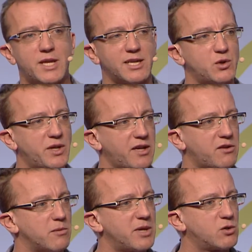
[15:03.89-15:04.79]
that
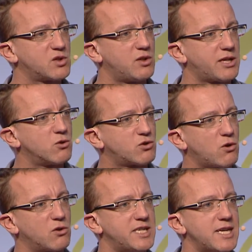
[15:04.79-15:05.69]
together because they
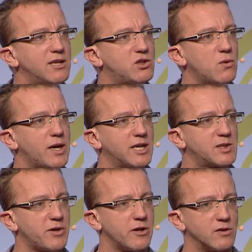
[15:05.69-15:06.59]
control the end-to-end
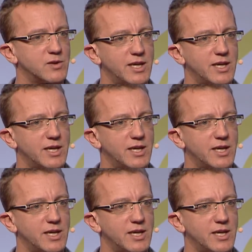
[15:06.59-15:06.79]
experience.